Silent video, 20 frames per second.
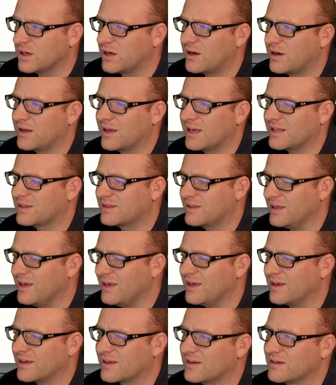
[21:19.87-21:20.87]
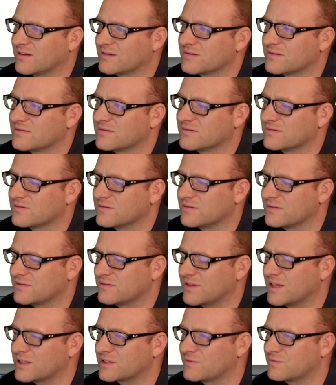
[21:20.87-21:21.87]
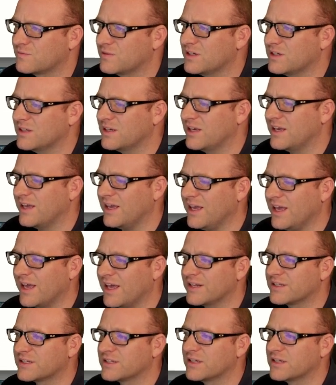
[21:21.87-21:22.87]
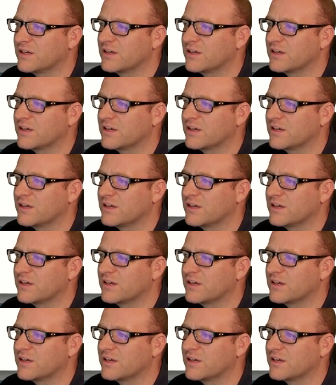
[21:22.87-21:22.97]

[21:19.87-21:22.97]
I think that's really it.